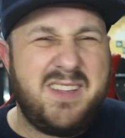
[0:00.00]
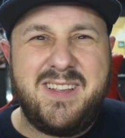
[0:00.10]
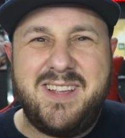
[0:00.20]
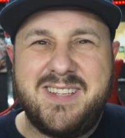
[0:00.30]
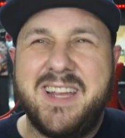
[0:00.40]

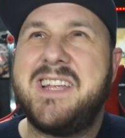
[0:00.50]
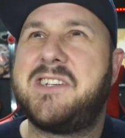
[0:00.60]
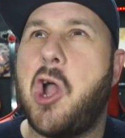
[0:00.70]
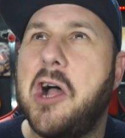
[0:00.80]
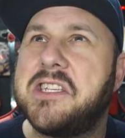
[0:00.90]
It's like he's
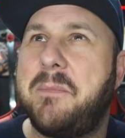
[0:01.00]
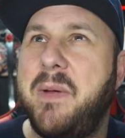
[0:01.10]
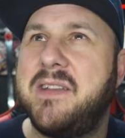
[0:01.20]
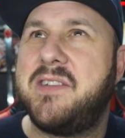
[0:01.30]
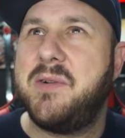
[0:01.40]

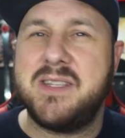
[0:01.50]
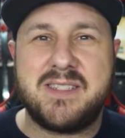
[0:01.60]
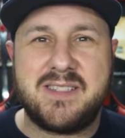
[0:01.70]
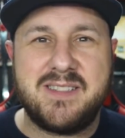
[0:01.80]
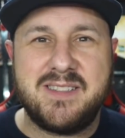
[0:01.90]
gossiping to
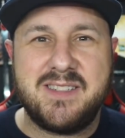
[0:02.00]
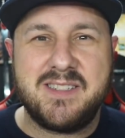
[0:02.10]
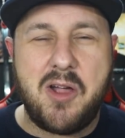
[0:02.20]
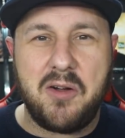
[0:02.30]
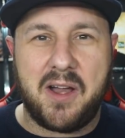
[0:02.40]
his
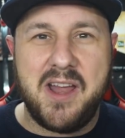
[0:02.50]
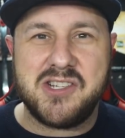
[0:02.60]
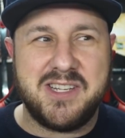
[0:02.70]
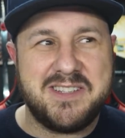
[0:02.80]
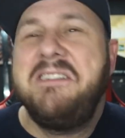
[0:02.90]
his
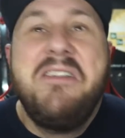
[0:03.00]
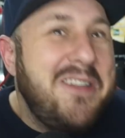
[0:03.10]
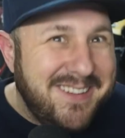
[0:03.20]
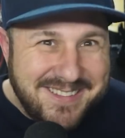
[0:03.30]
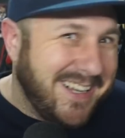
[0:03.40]
congregation. He's like,
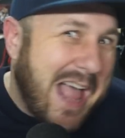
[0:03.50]
look,